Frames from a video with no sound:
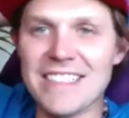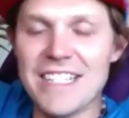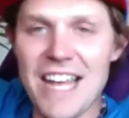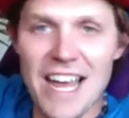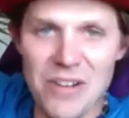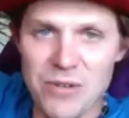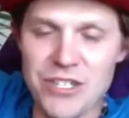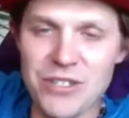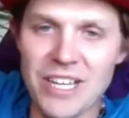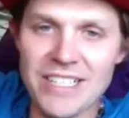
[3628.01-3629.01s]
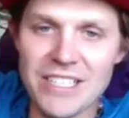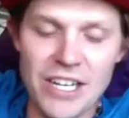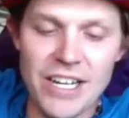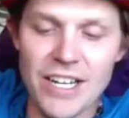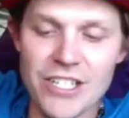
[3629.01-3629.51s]
Nanette, would you like
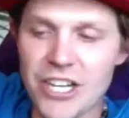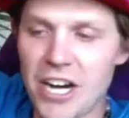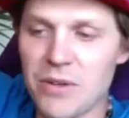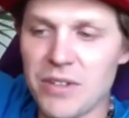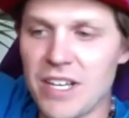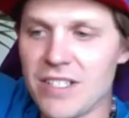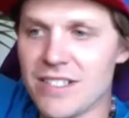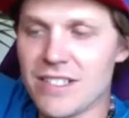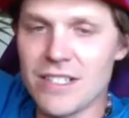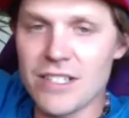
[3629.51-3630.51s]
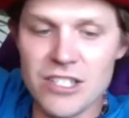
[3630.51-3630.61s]
to share with us